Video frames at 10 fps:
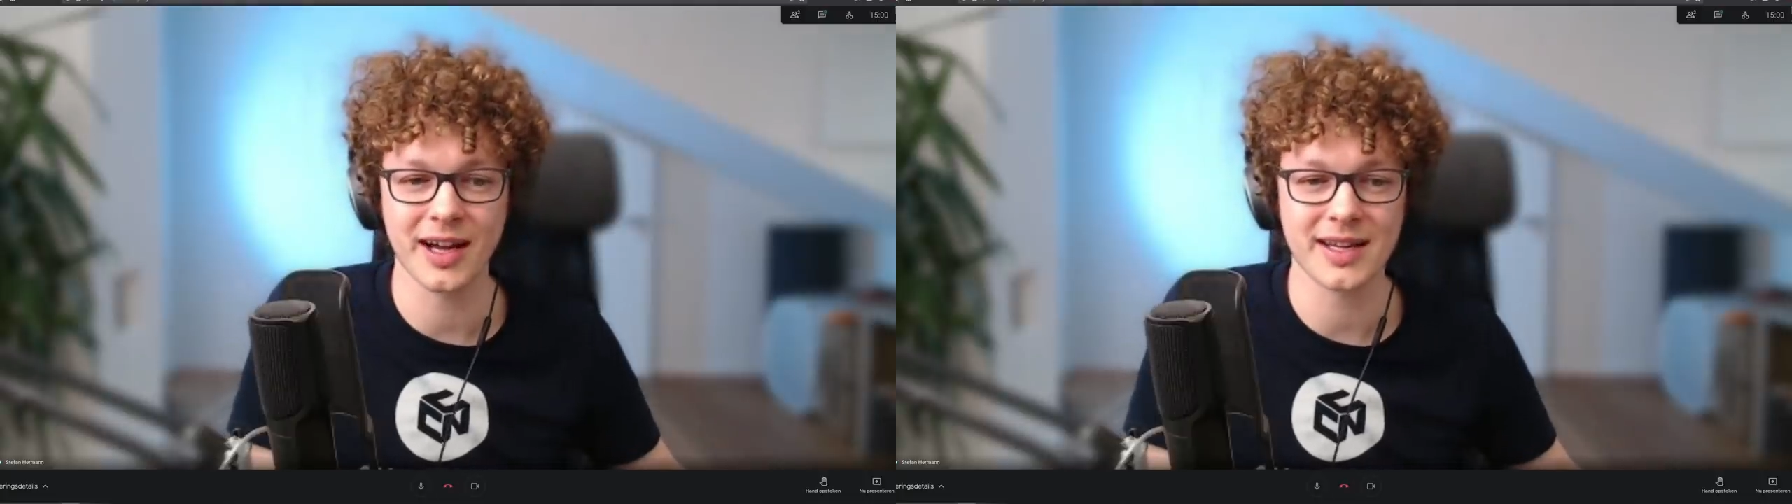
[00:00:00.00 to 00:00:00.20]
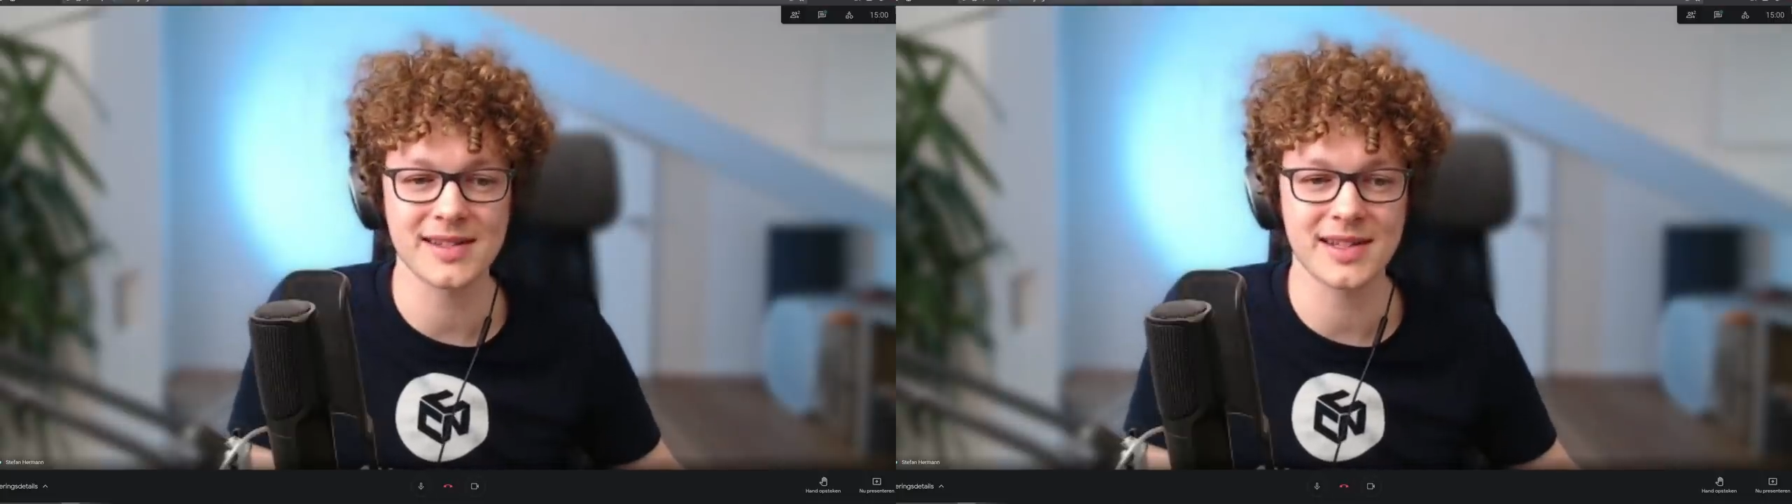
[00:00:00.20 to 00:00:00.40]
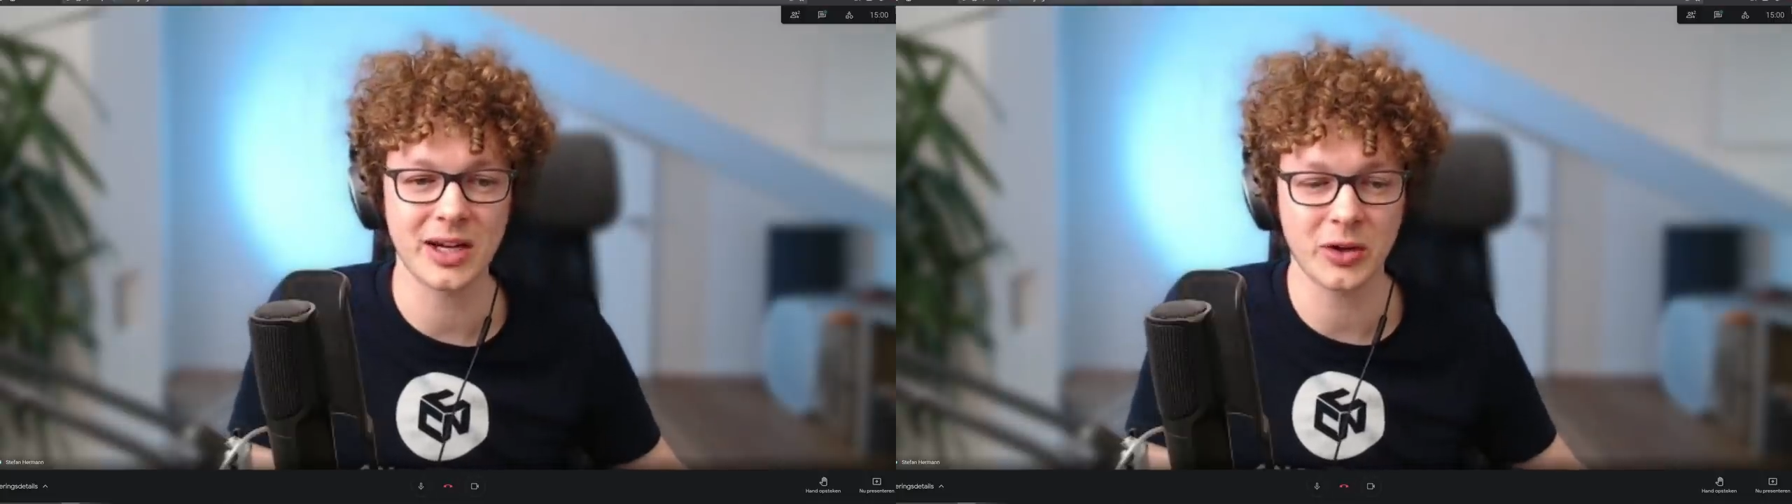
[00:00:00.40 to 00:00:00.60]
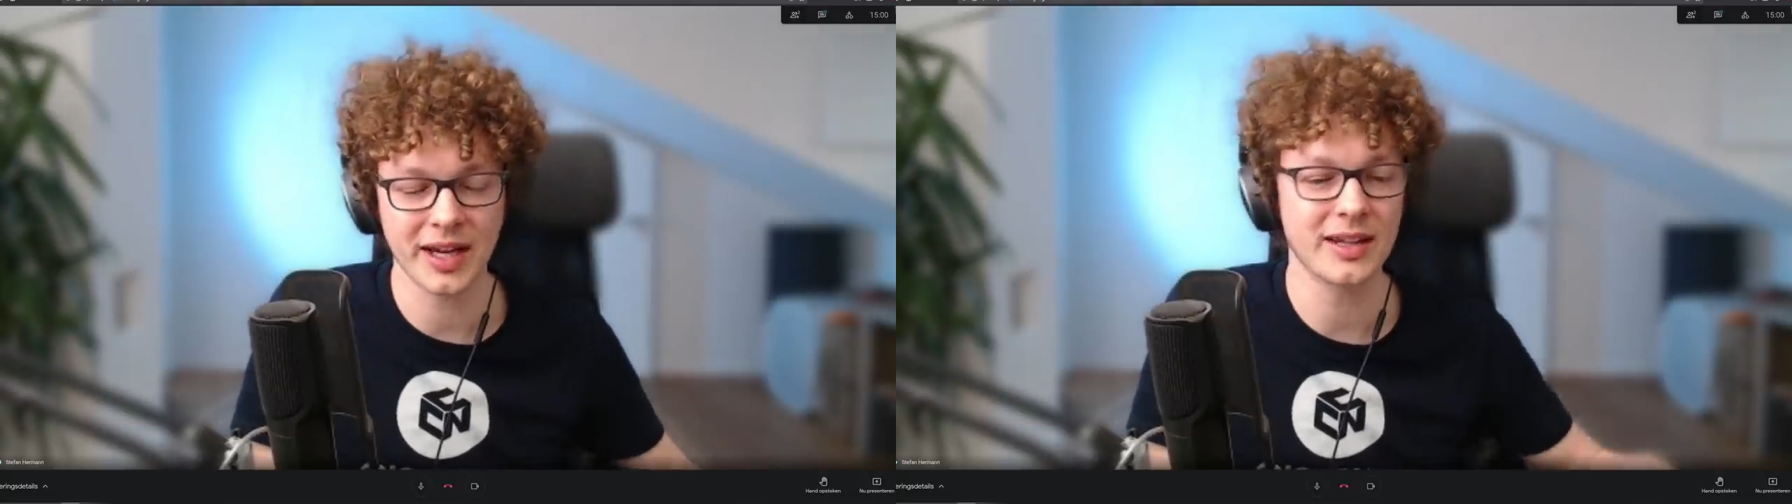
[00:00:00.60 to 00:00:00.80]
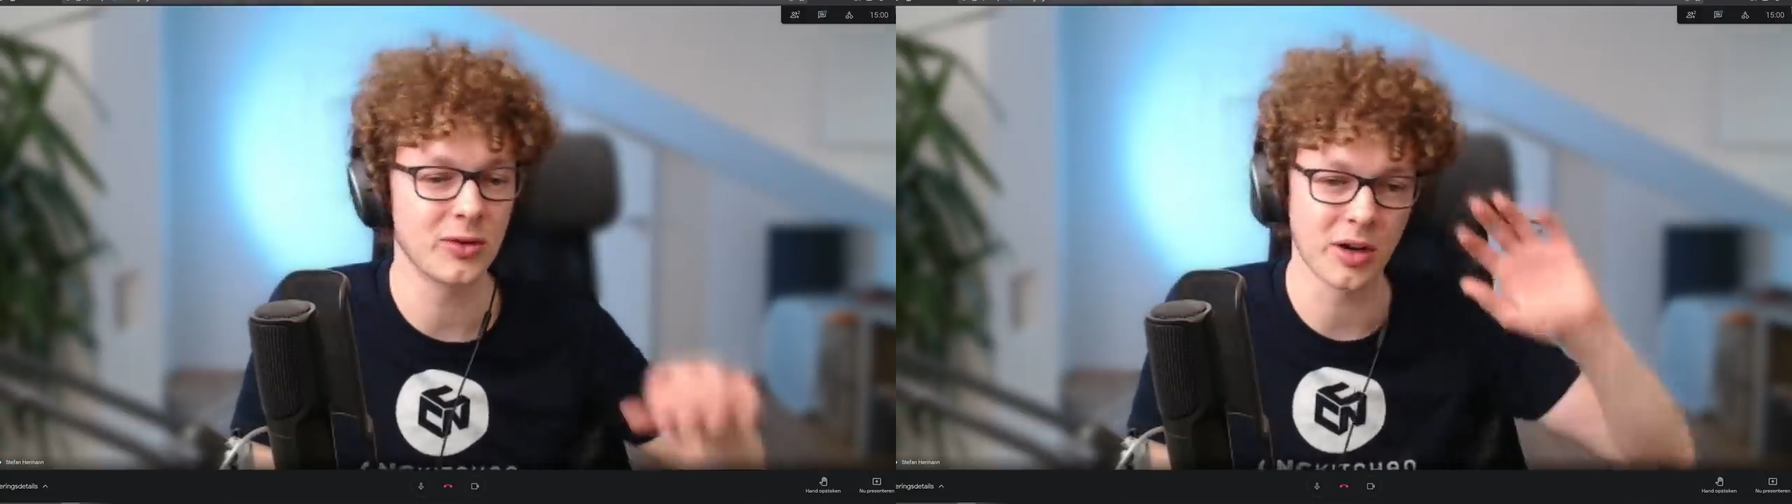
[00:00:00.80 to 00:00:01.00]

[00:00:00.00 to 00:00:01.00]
I can say, okay, you